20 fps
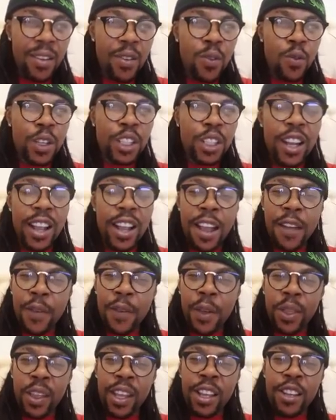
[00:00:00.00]

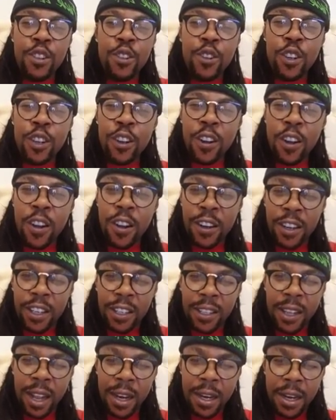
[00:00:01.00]
whichever thing you don't
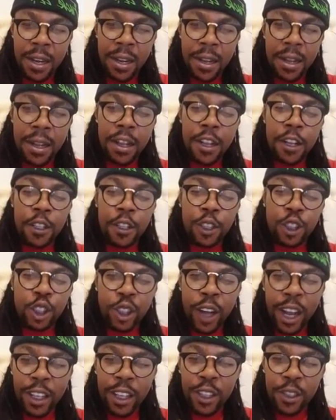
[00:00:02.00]
understand,
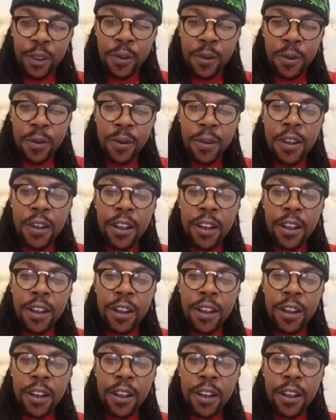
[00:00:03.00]
try to